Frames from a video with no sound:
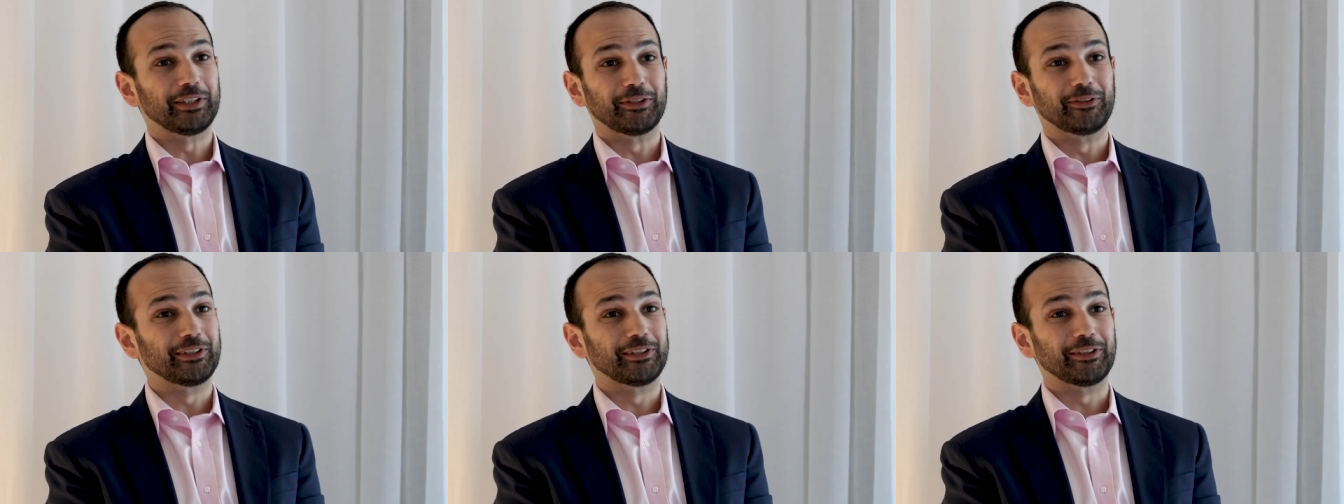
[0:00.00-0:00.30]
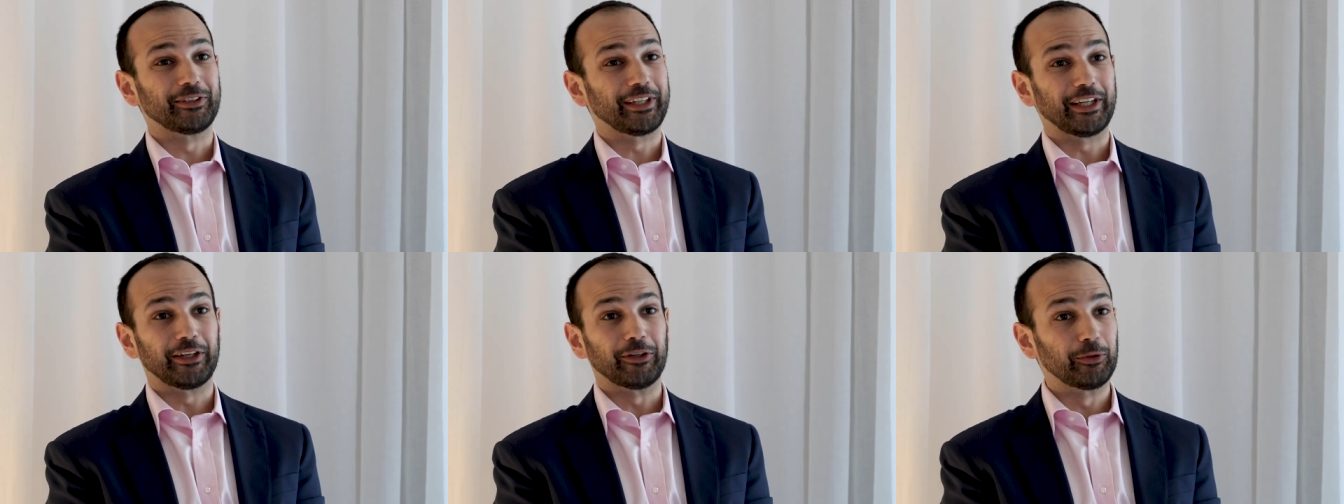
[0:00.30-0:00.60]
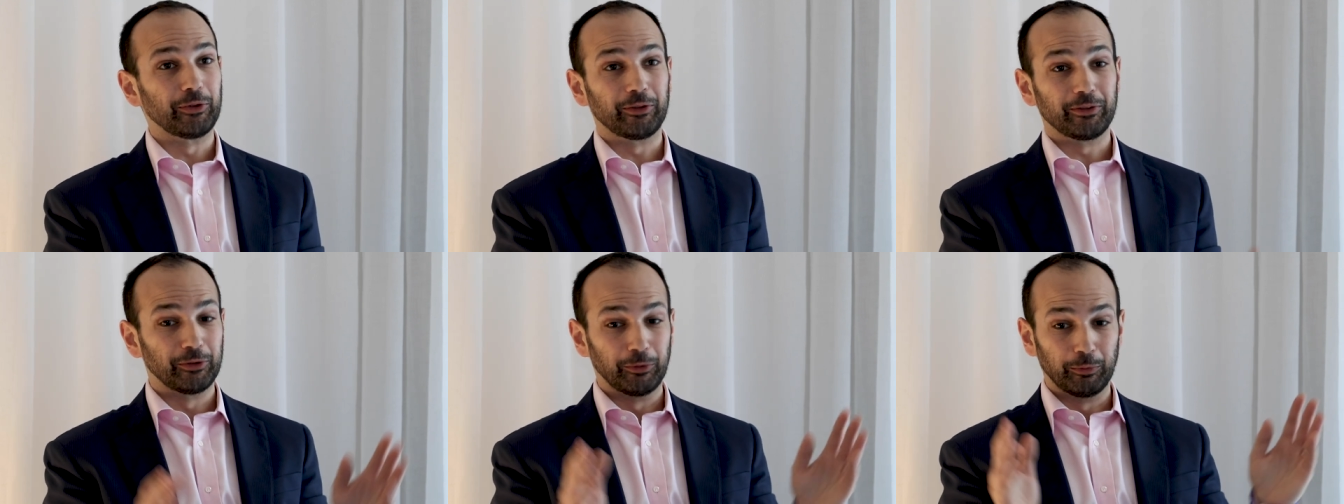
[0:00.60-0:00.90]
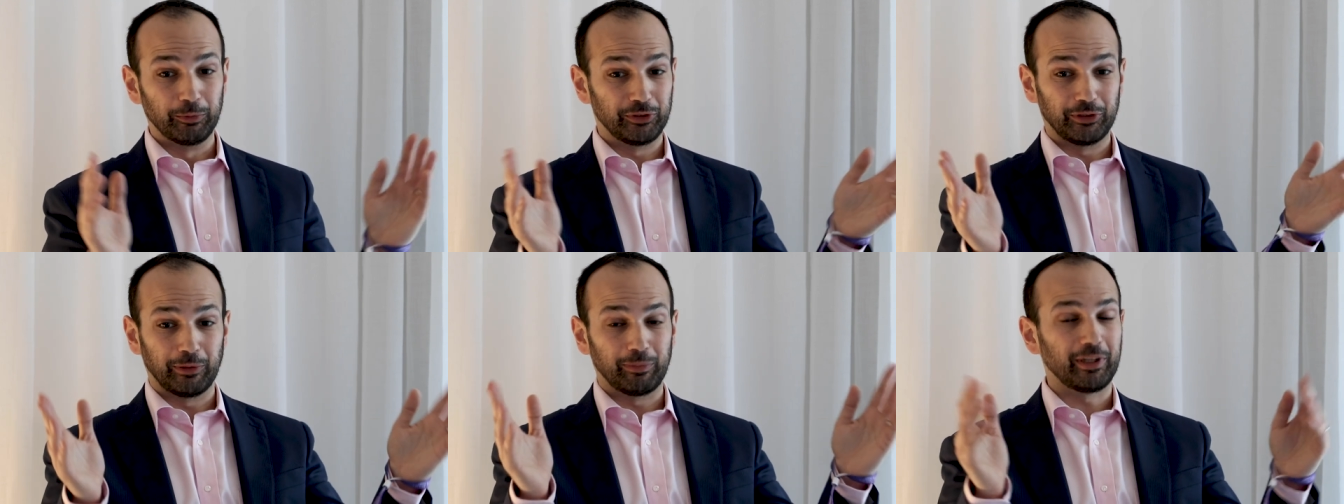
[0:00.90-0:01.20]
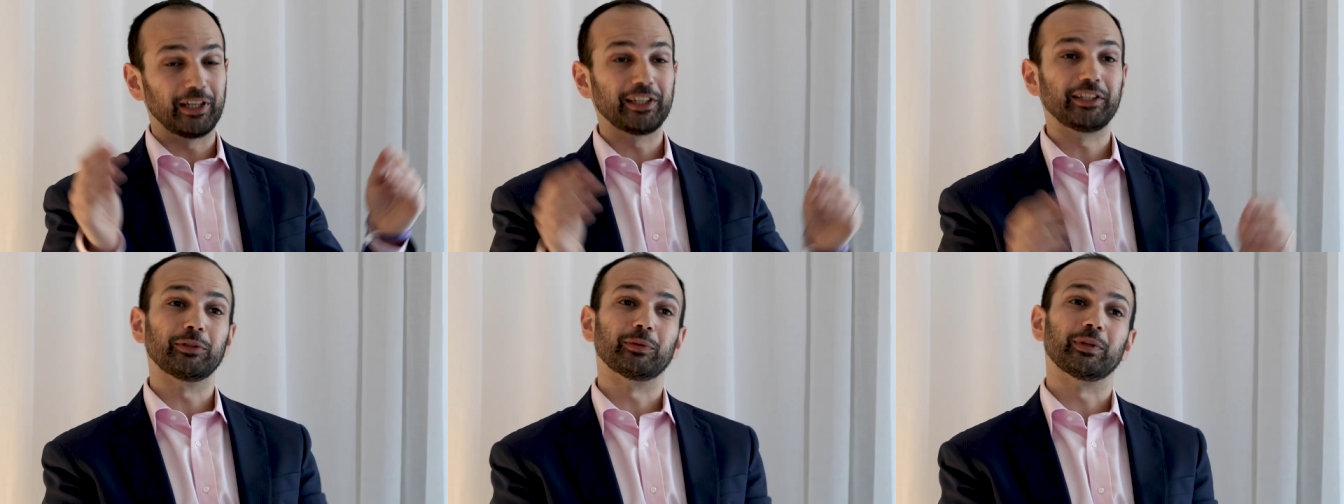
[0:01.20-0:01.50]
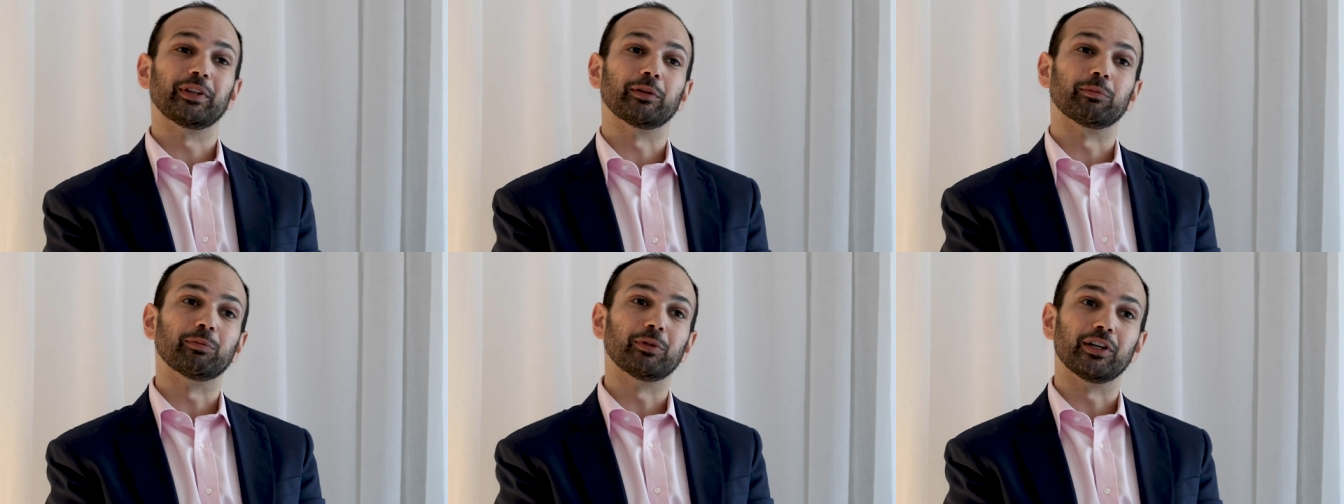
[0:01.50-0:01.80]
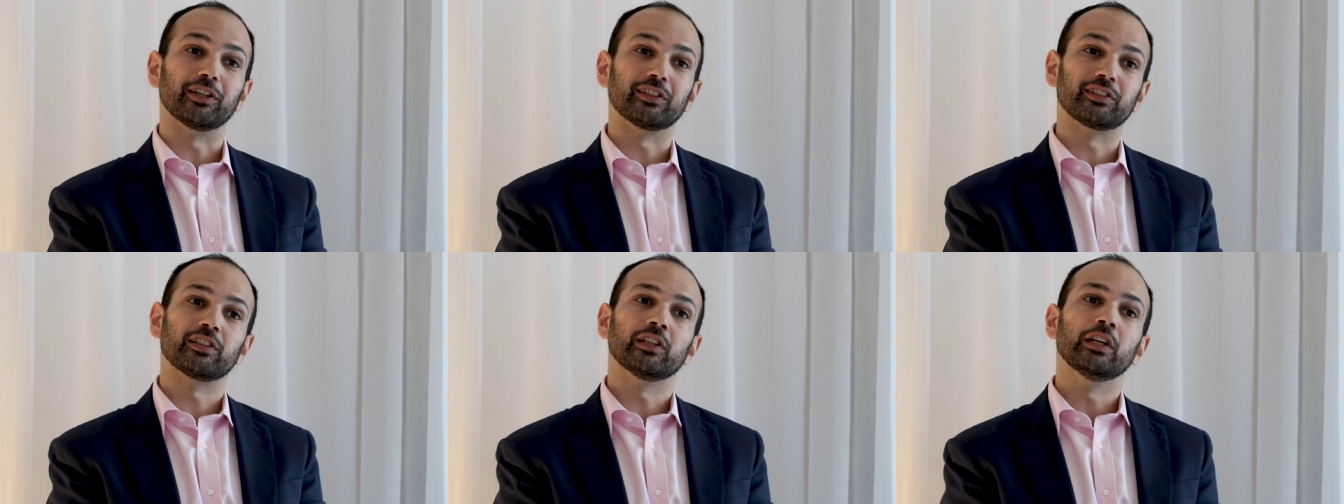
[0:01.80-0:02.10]
You really don't care who, who supplied you with the
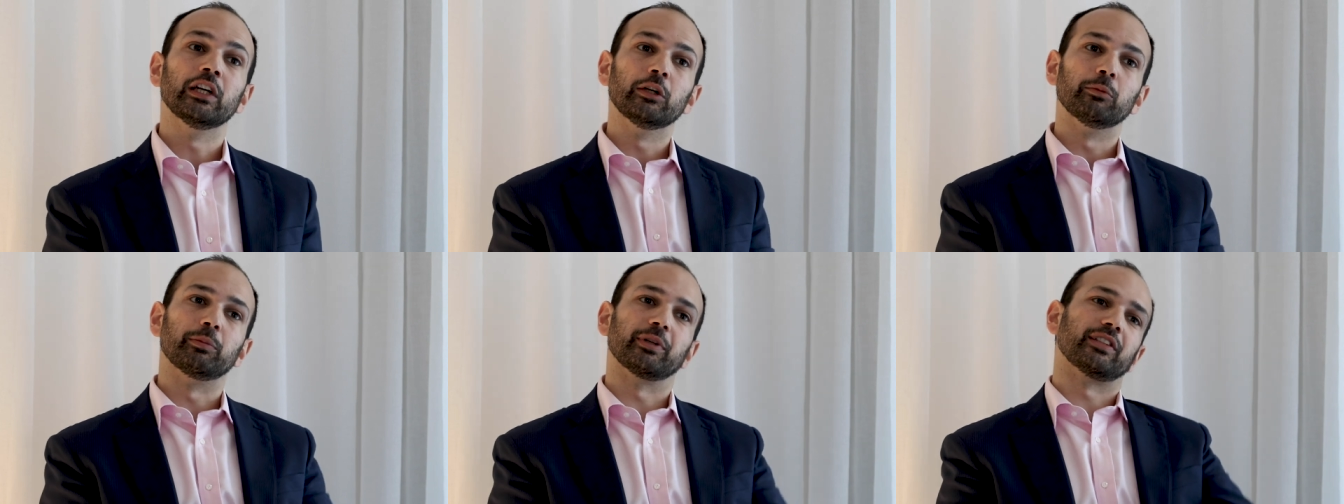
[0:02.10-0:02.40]
box